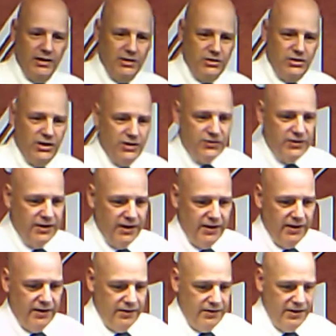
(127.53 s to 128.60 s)
just
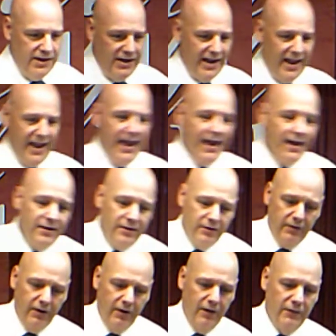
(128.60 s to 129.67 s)
the
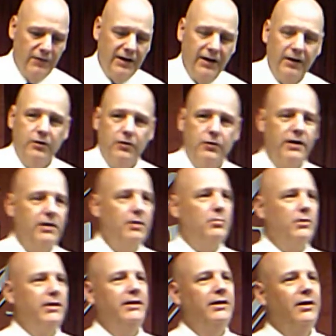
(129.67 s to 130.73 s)
end of an
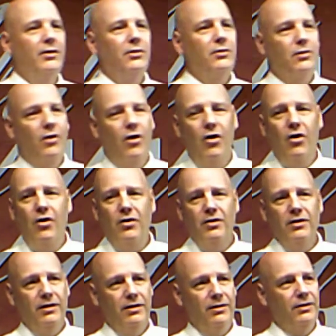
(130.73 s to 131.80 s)
incredibly
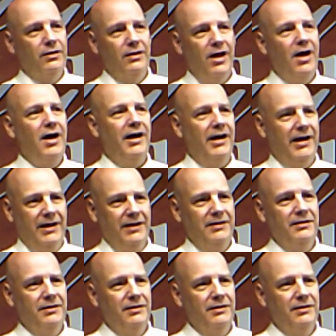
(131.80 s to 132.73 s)
long line